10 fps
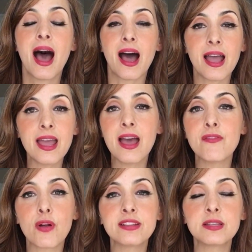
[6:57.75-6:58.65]
I
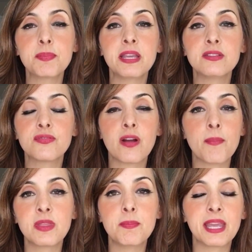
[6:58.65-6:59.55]
have recipes
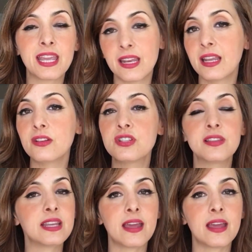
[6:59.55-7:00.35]
from the beginning to the